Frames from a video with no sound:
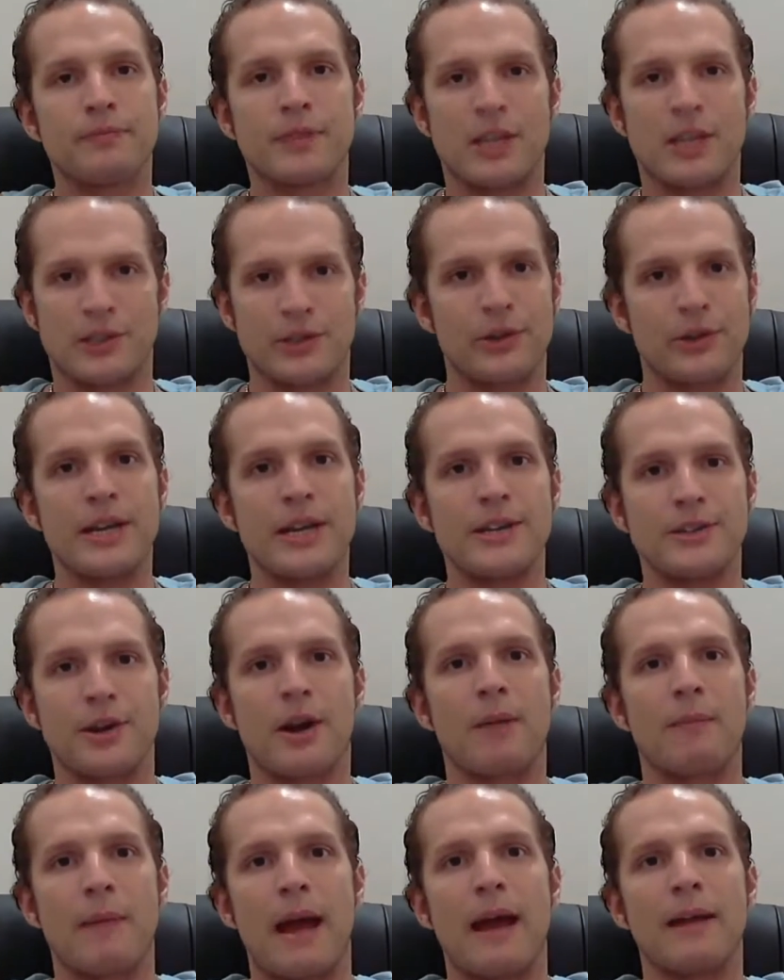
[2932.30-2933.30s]
because their needs
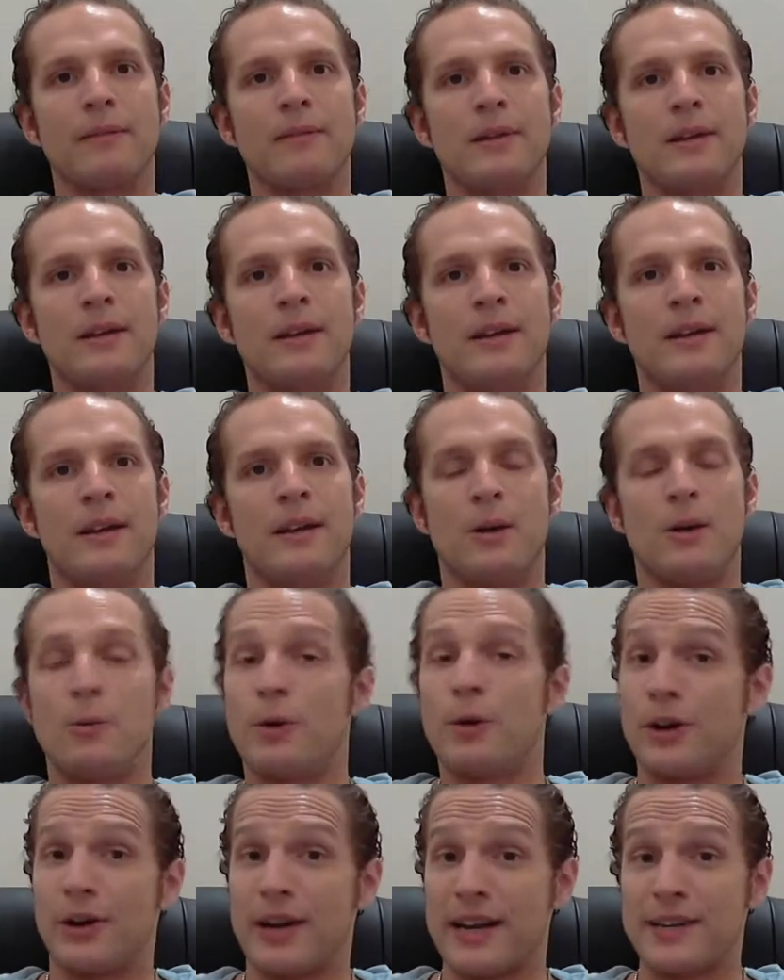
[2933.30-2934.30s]
aren't met.
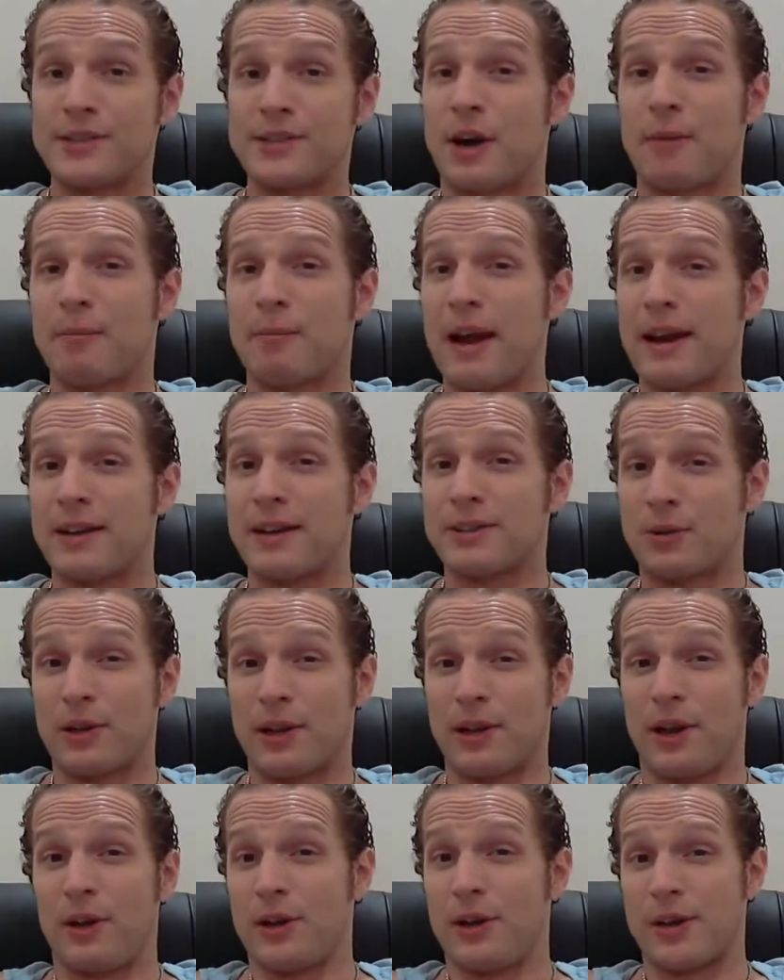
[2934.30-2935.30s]
When your needs aren't met, it's
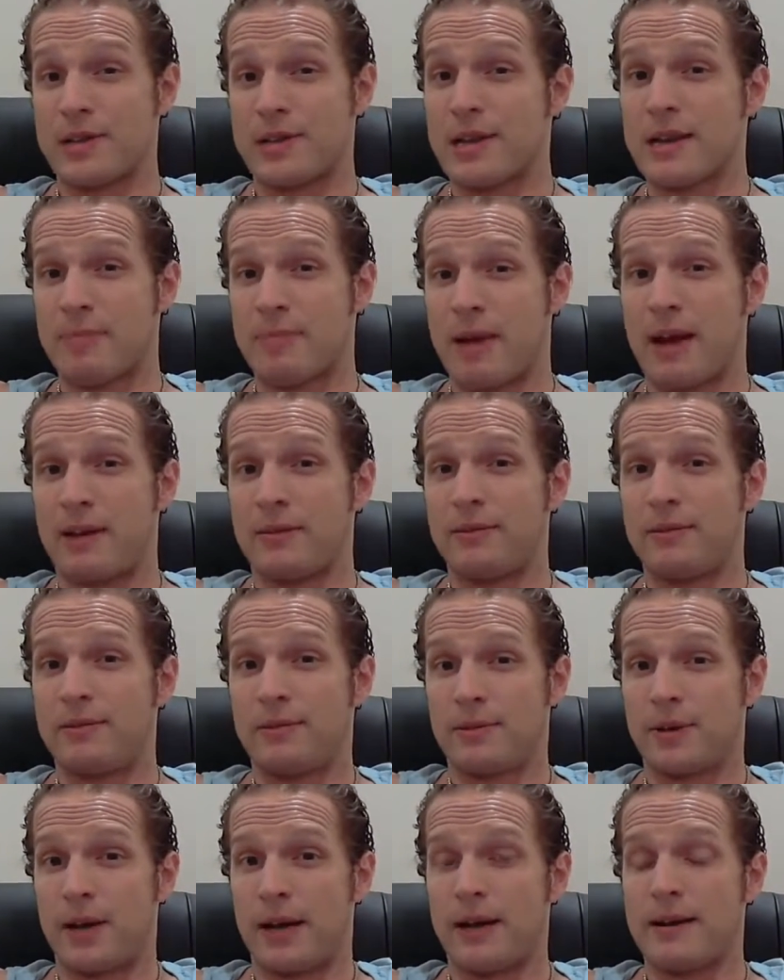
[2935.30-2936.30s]
really all you can think about,
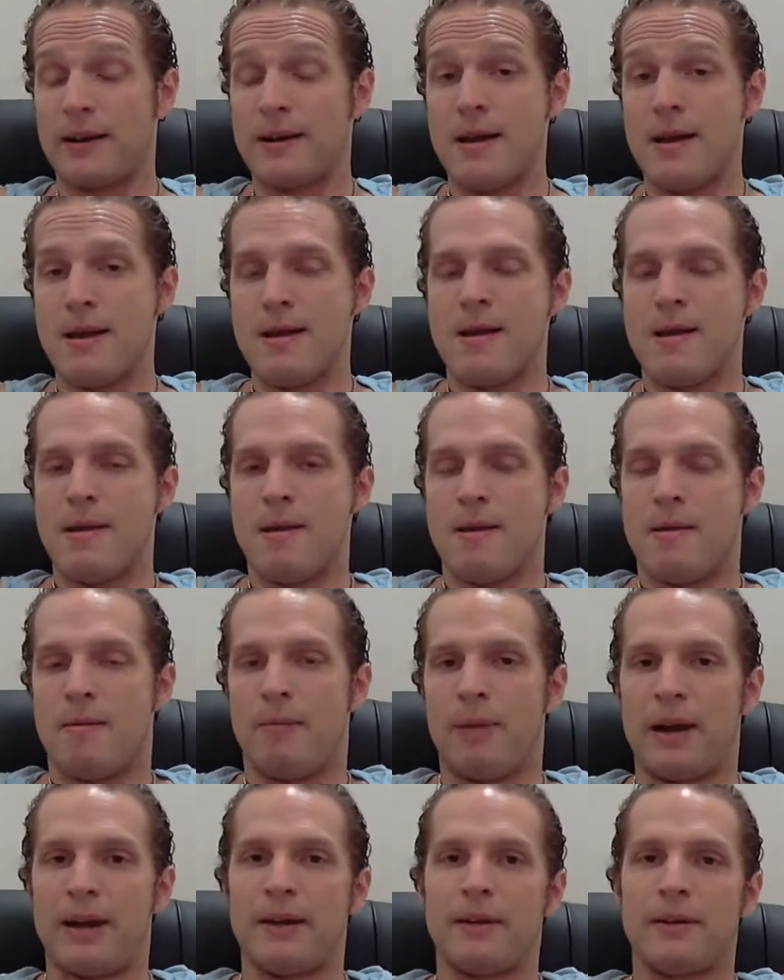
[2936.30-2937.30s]
right?
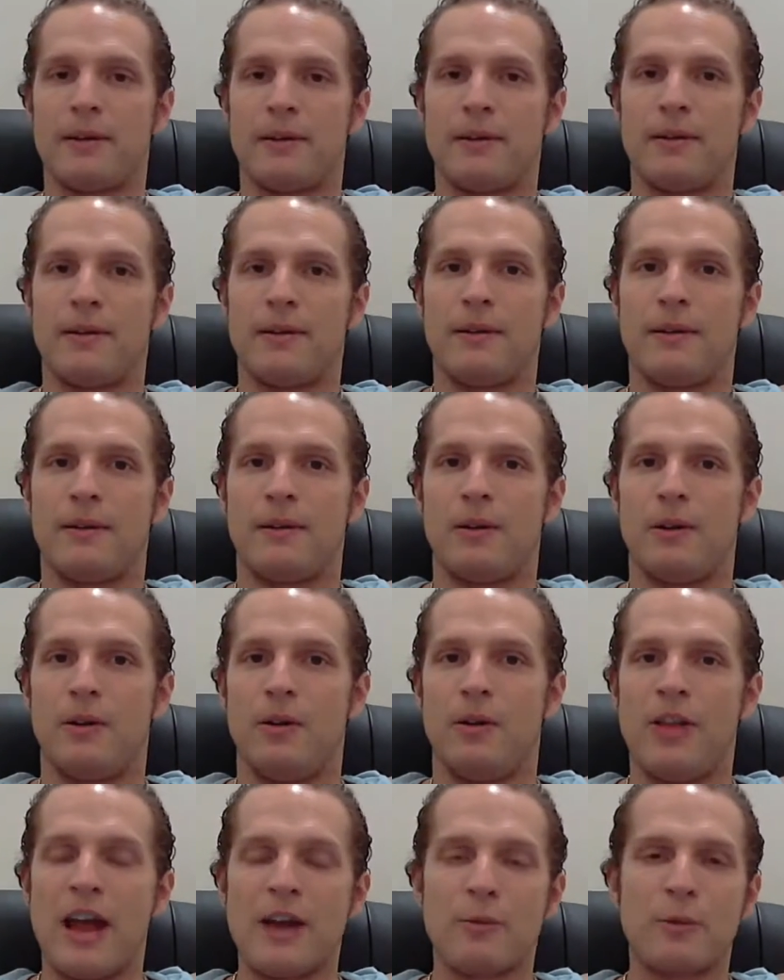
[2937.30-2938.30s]
But
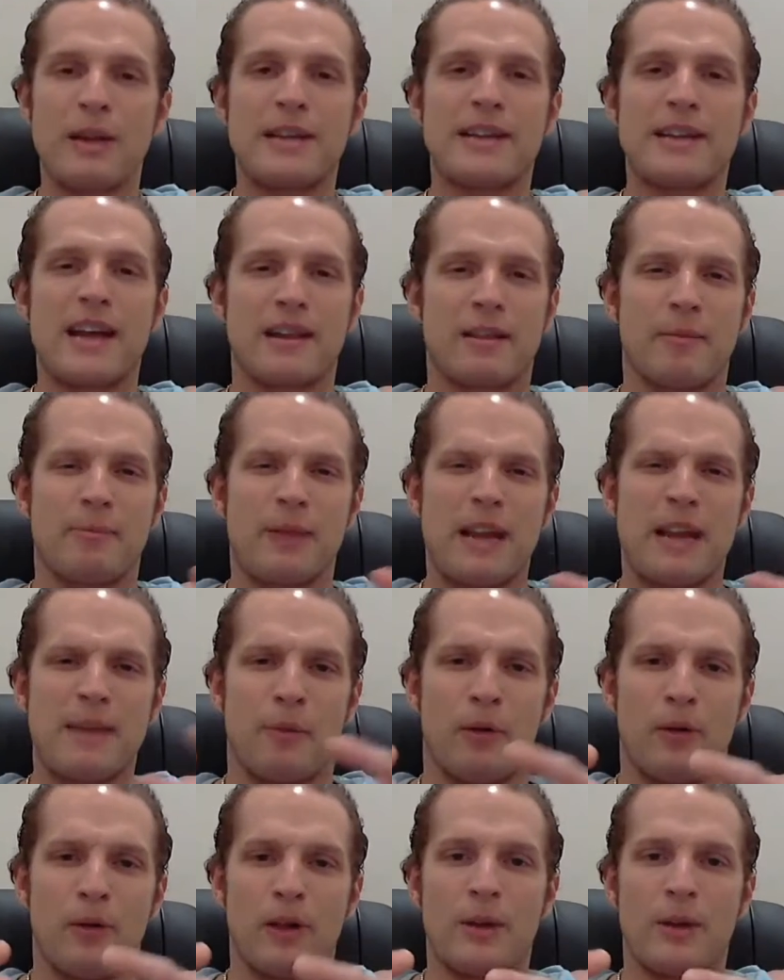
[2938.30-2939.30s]
then we take the
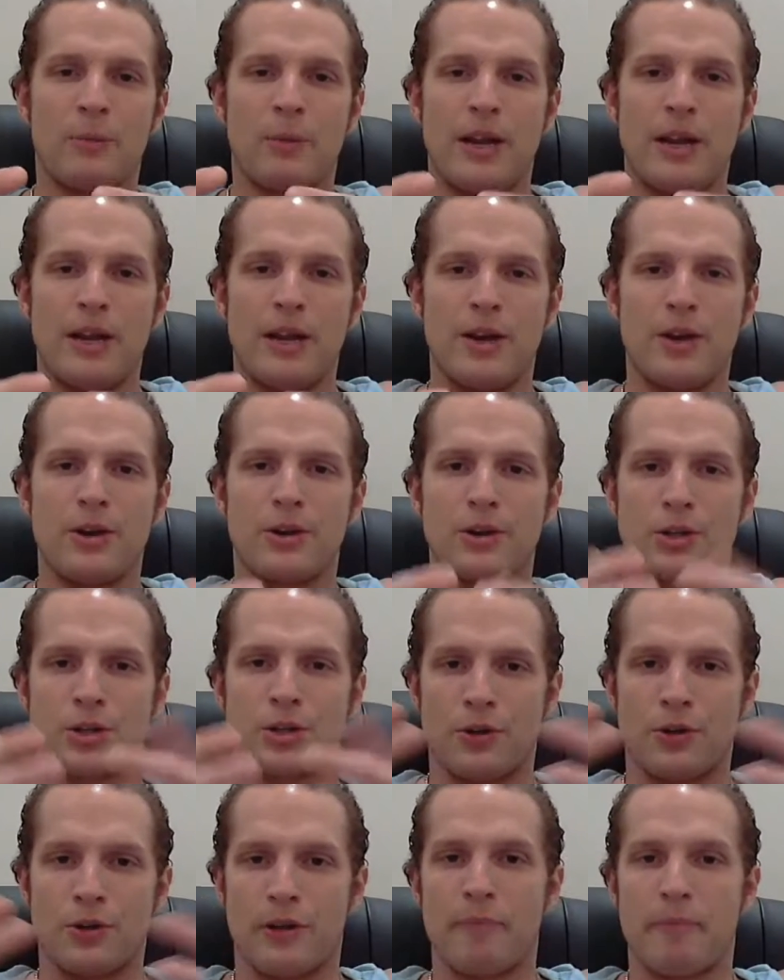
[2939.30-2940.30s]
people and we
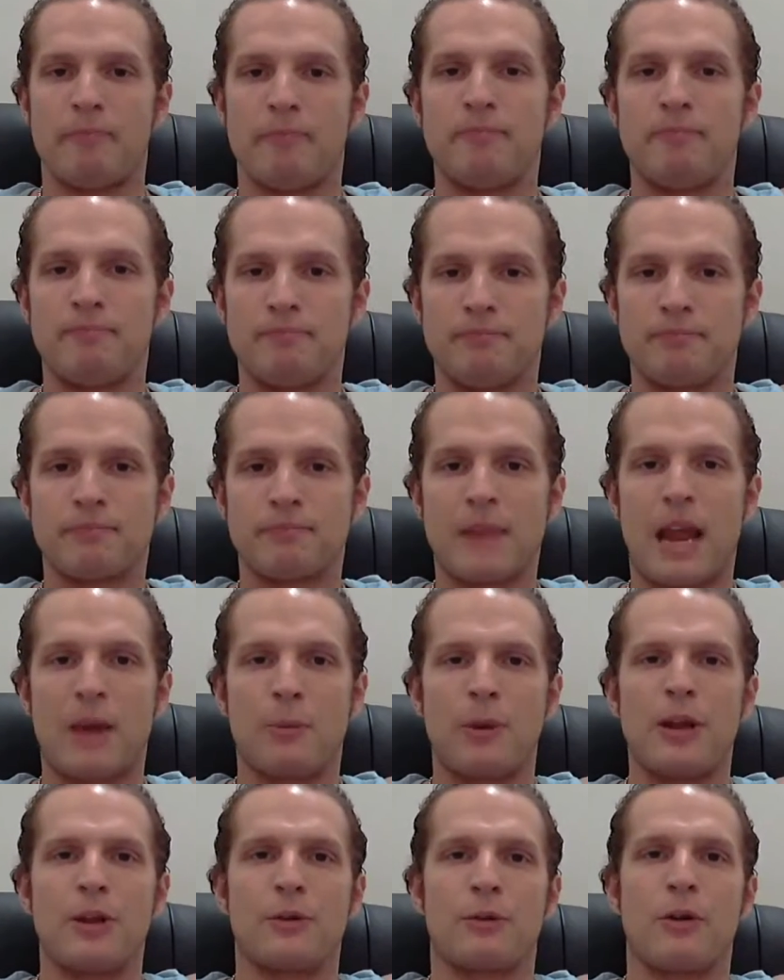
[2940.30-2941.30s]
nurture them and
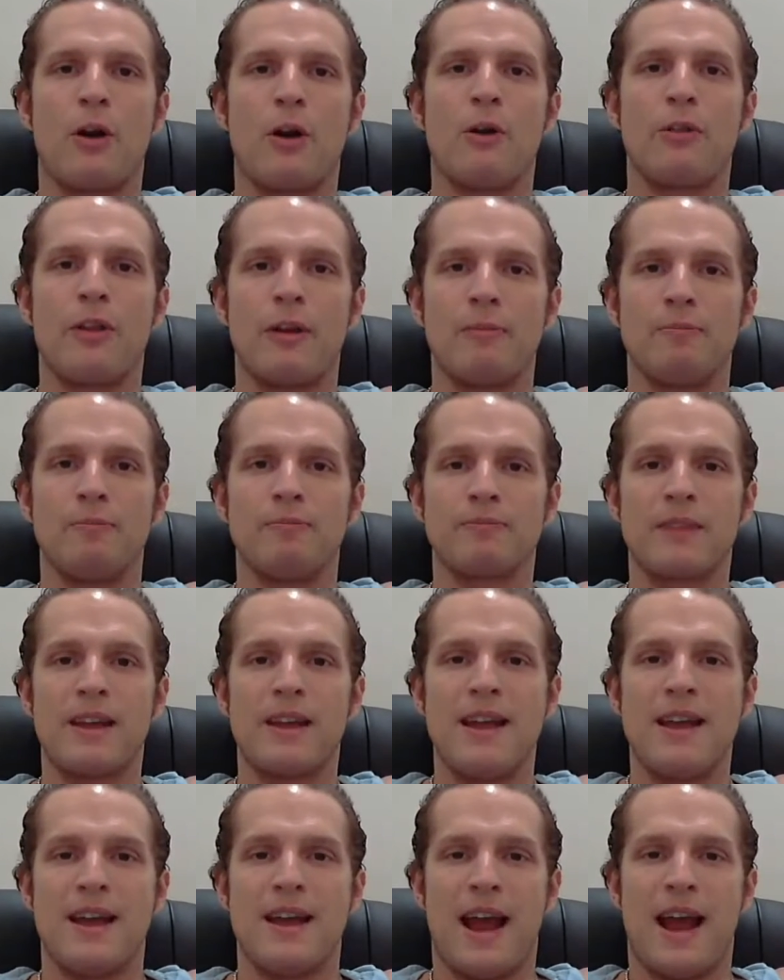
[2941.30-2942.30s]
we grow them.
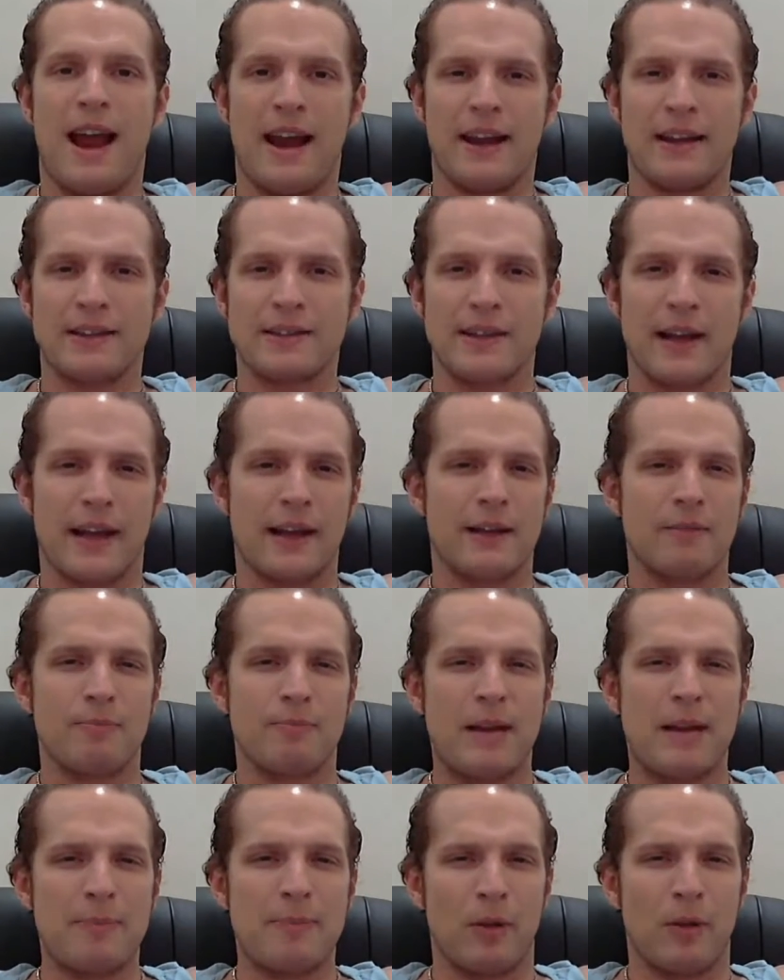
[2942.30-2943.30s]
And it's
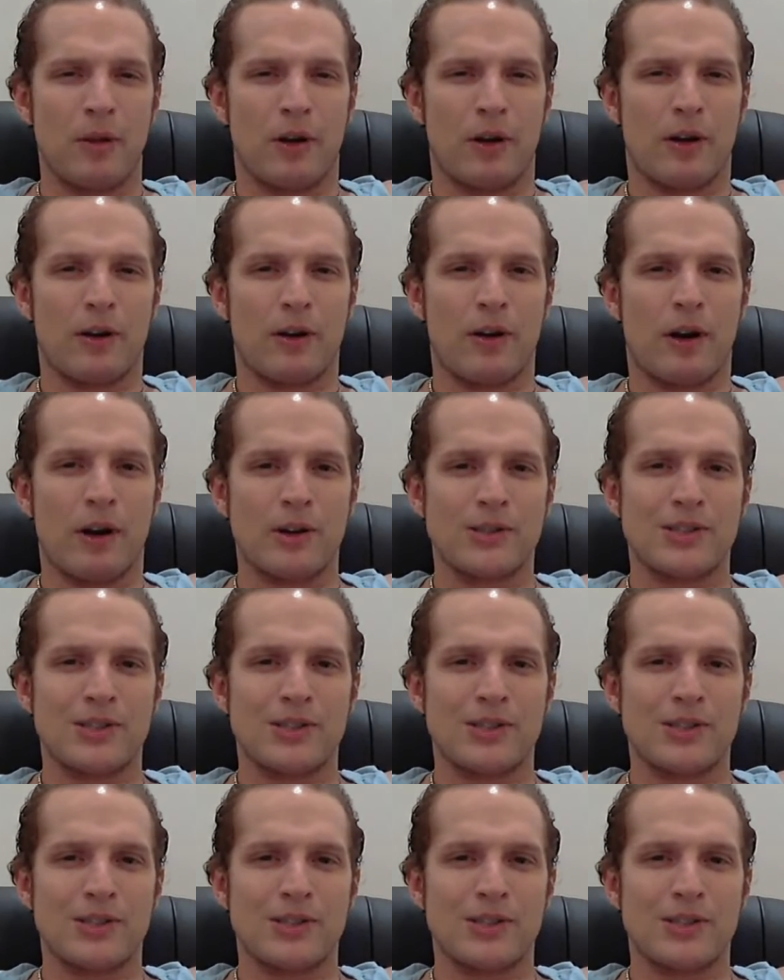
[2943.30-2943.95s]
like people are